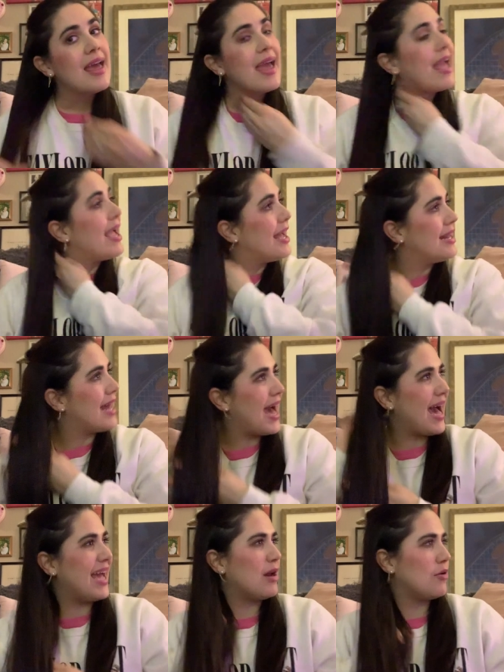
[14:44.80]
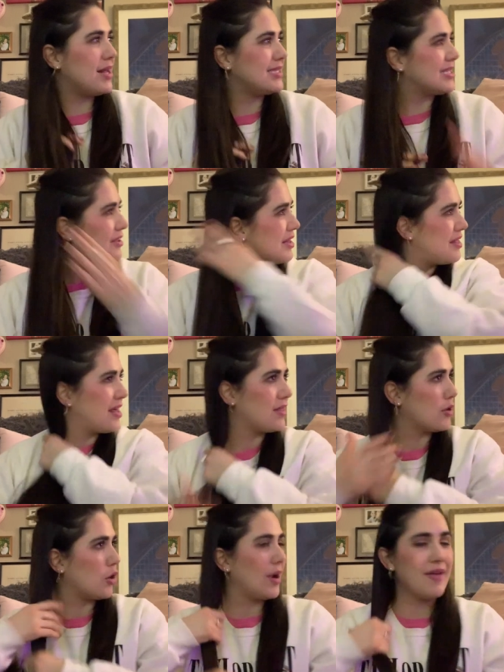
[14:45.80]
And I don't necessarily think
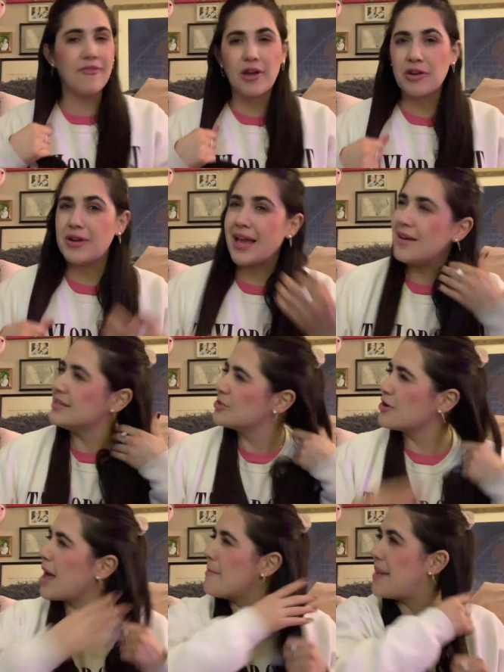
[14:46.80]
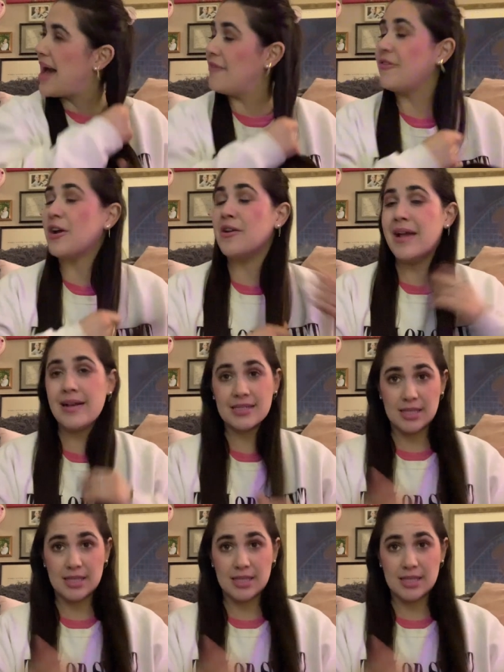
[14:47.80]
they're great for your nails. They're not bad for your nails.